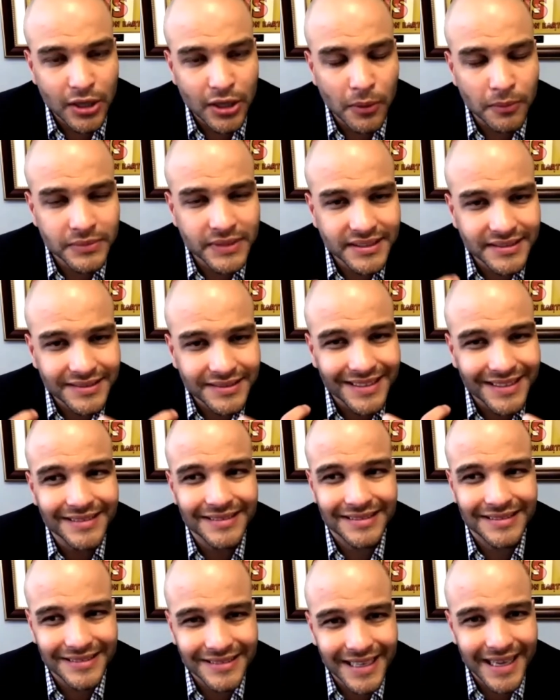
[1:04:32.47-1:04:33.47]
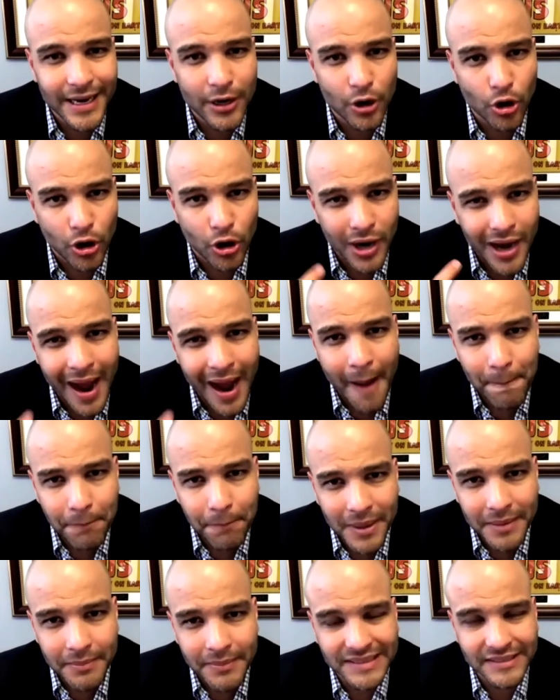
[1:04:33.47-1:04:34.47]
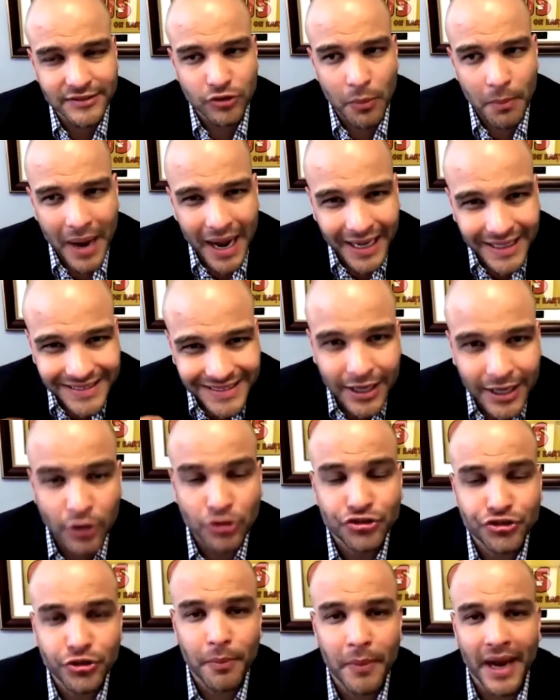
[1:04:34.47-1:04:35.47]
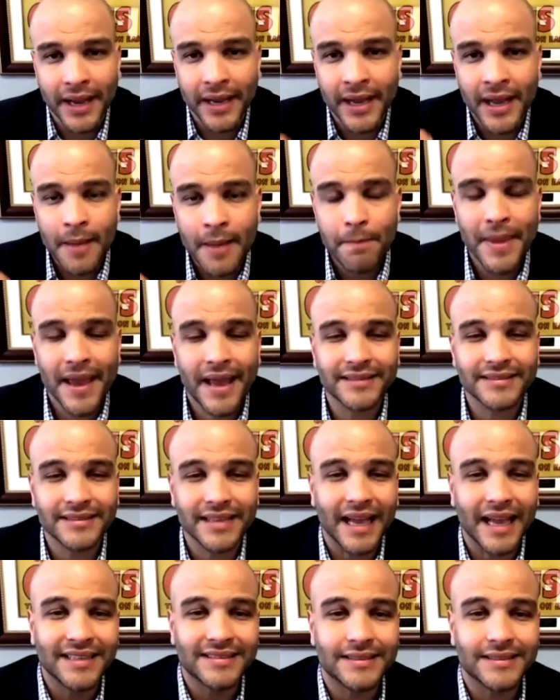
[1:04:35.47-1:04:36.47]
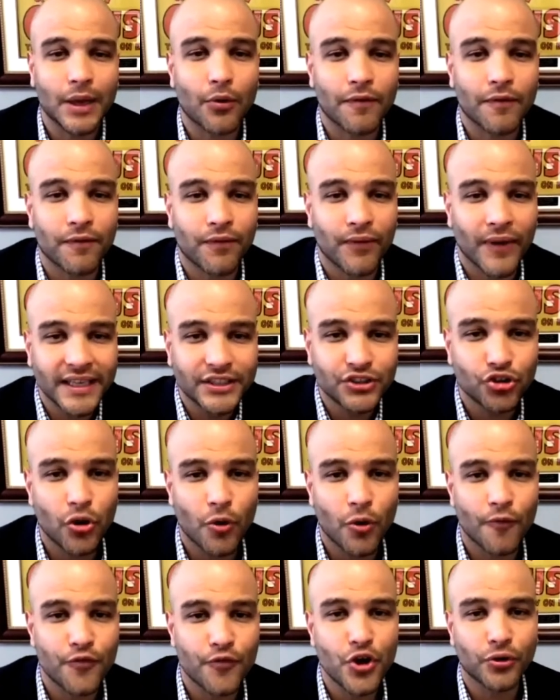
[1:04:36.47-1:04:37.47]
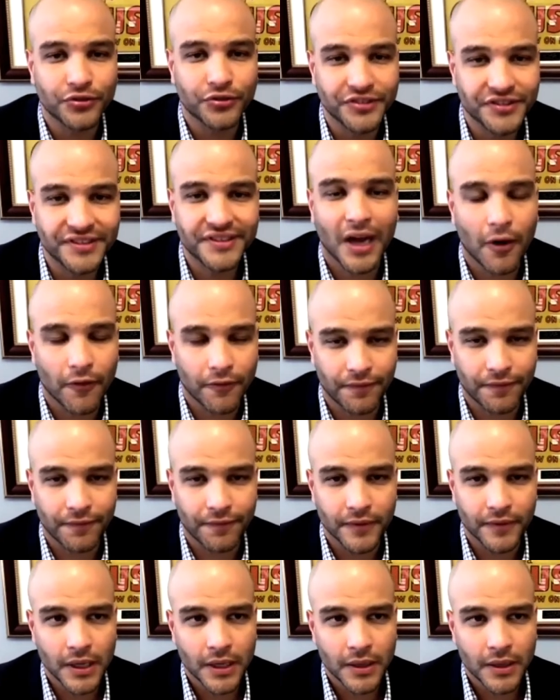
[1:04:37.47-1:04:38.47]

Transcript: Something sincere, compliment somebody, tell somebody, because it's a reflection of yourself.